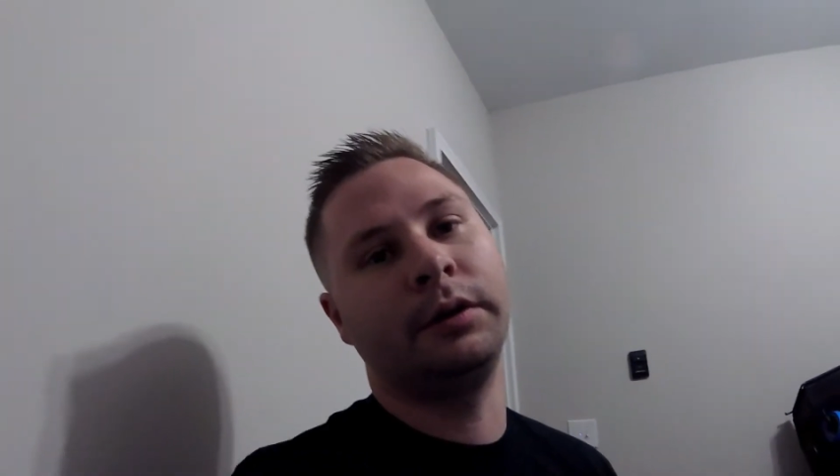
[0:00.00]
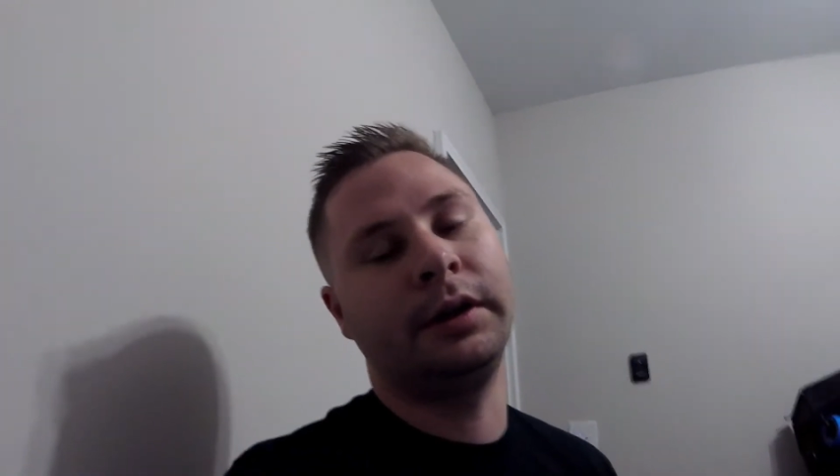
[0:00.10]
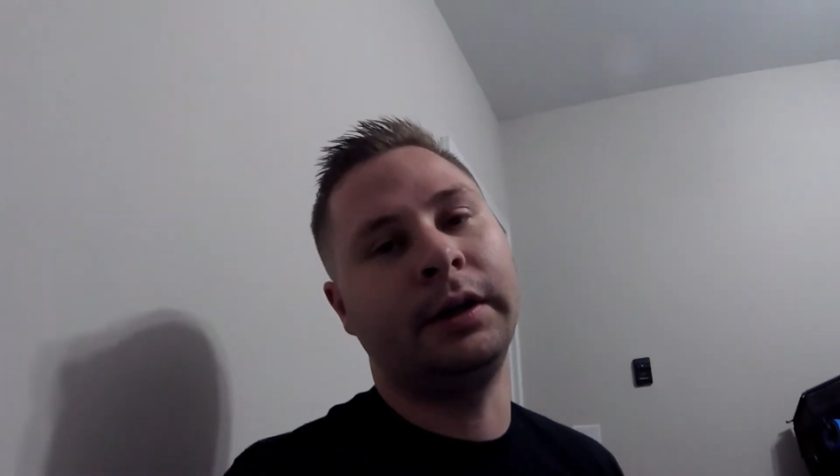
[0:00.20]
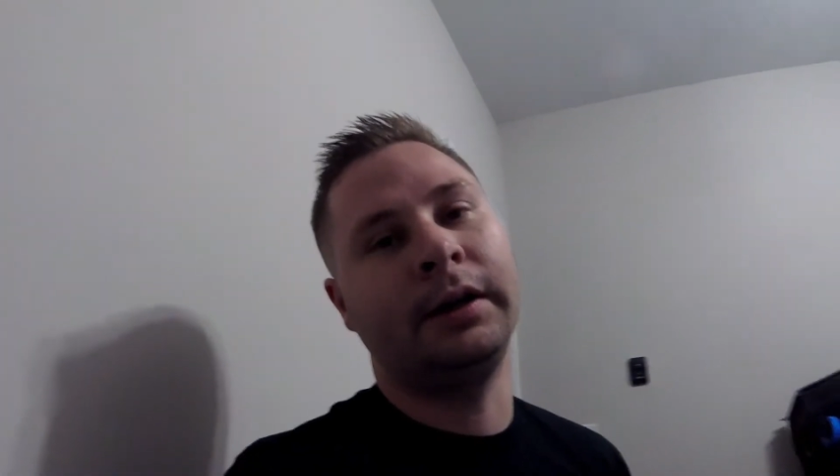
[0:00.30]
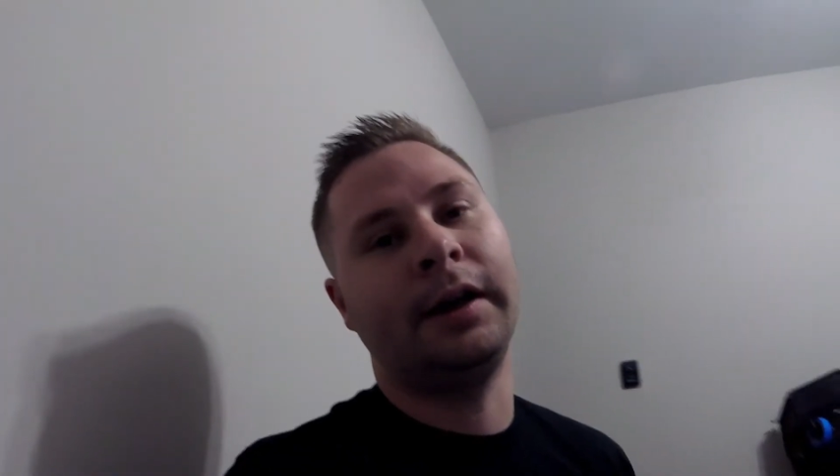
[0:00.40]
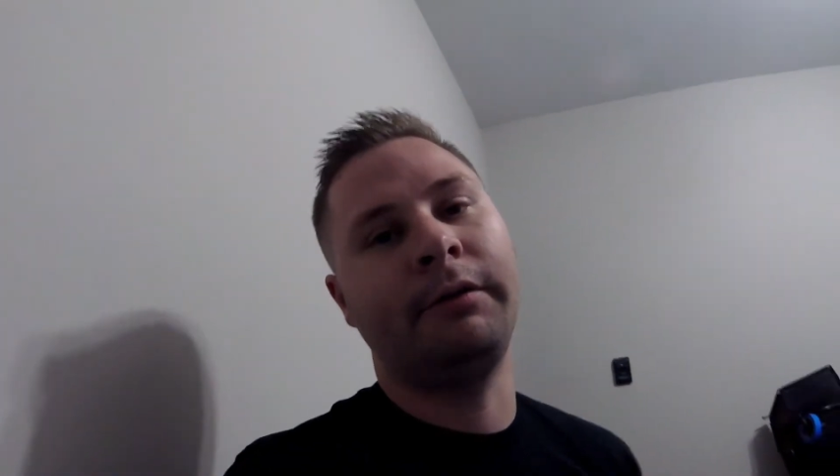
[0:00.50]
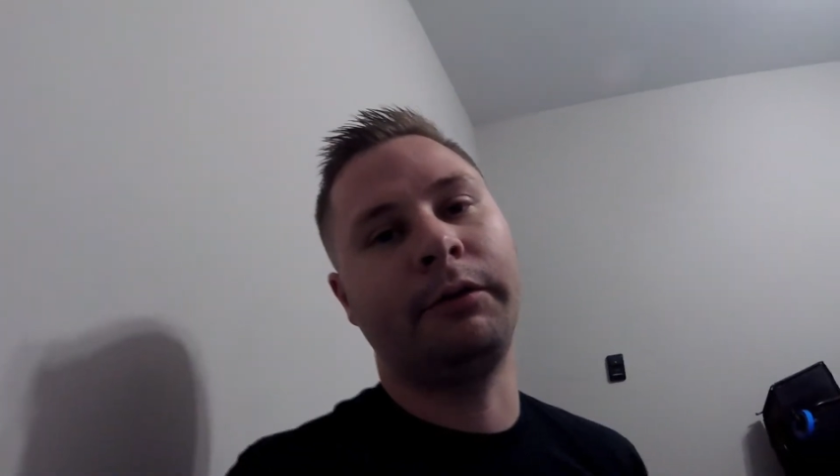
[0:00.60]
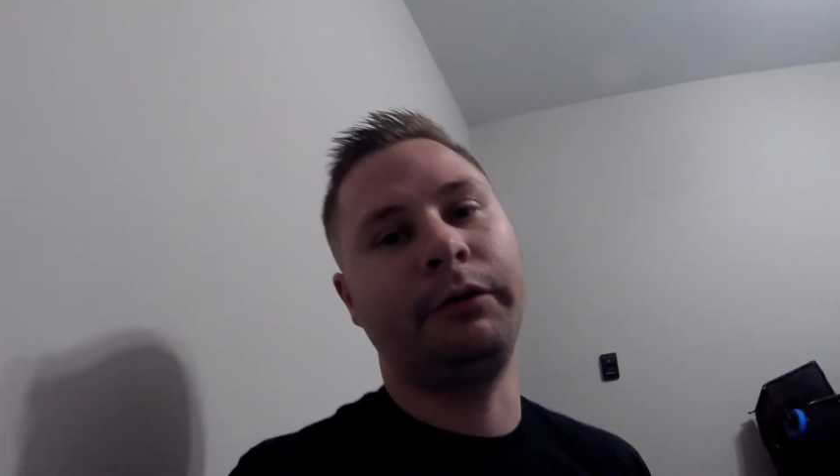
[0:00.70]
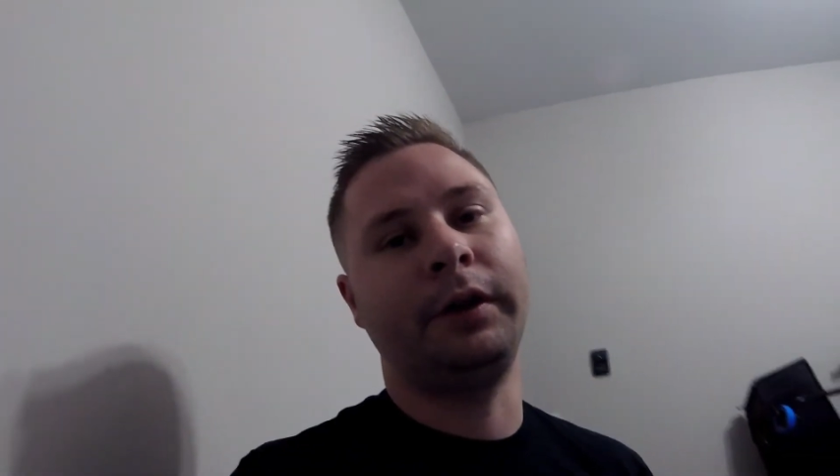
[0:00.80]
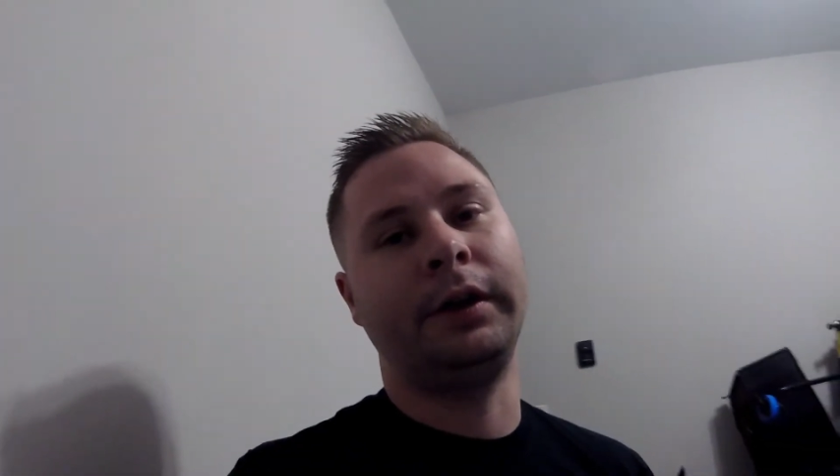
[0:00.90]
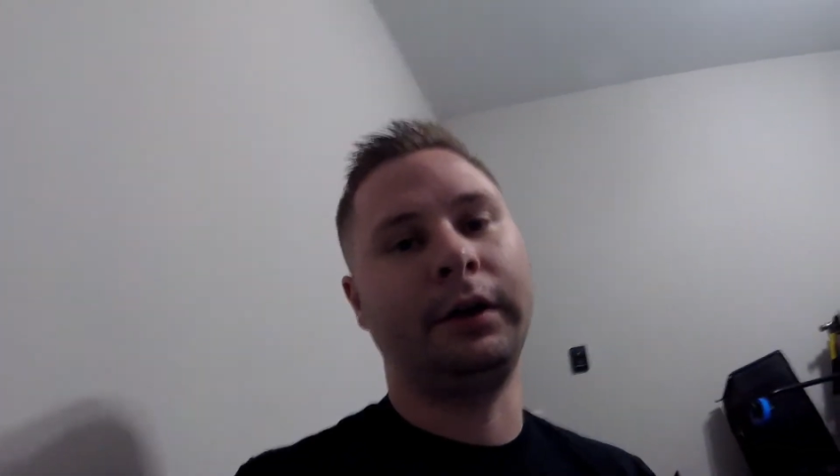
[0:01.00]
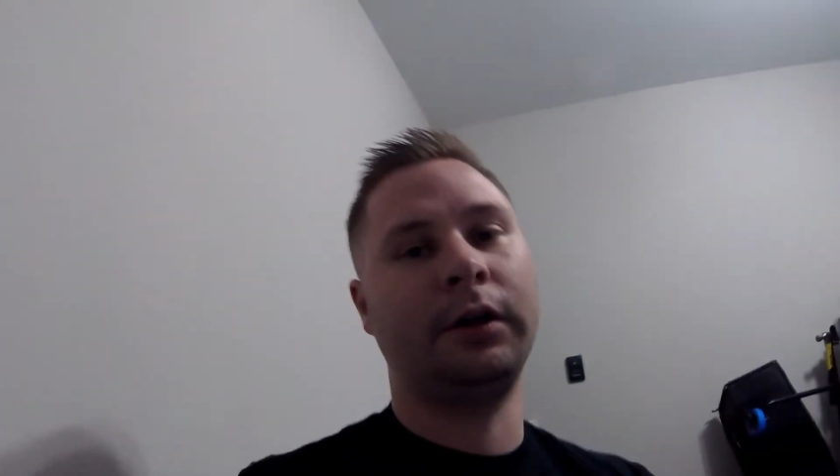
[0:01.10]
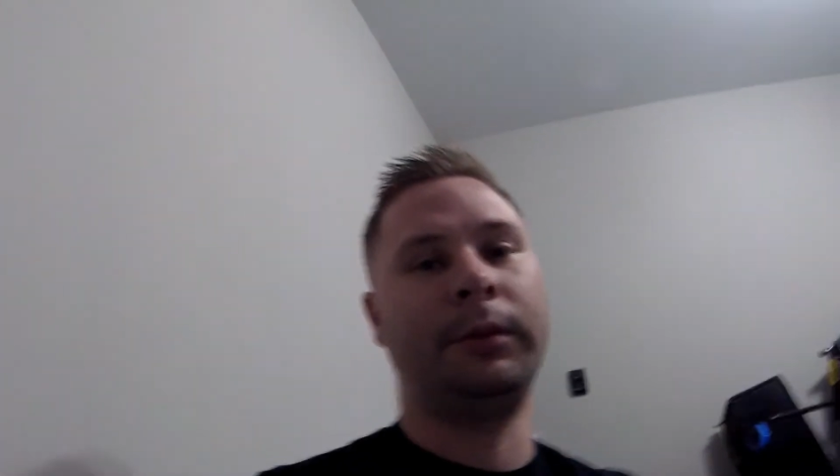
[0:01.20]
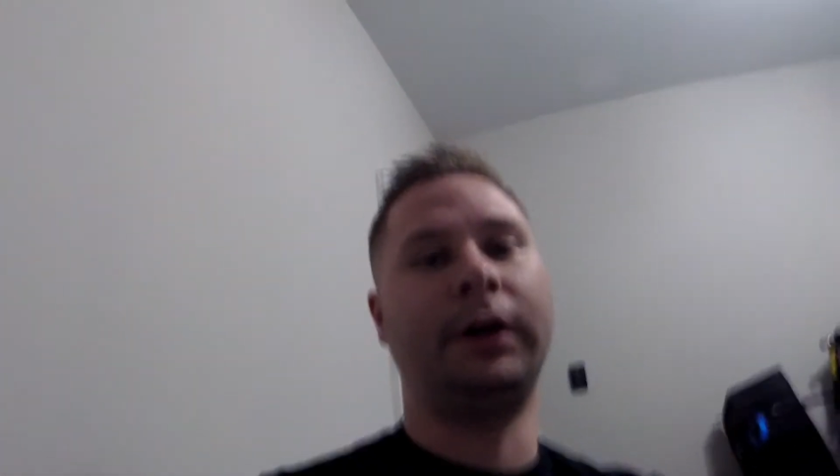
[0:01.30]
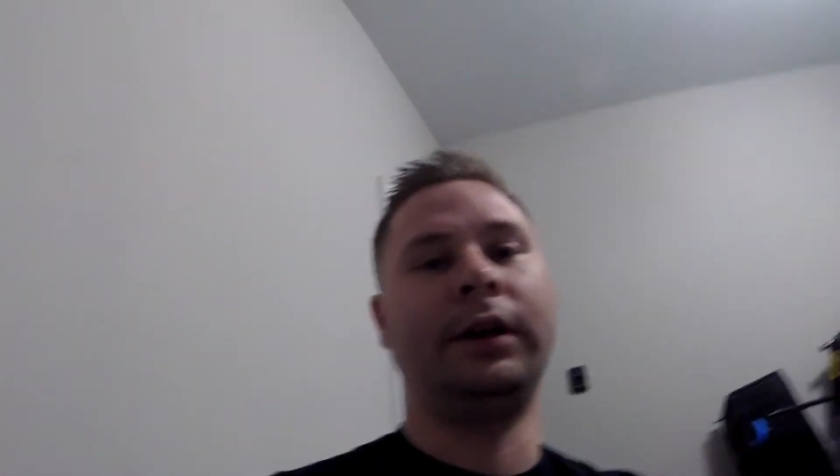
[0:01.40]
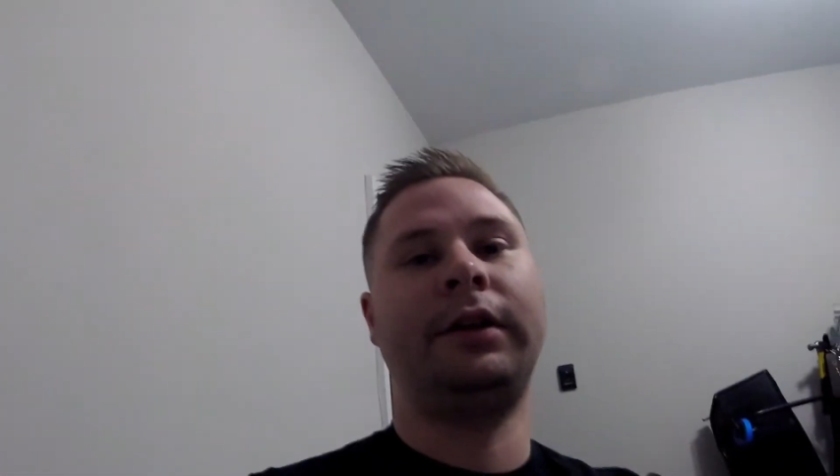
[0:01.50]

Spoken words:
I have a friend coming into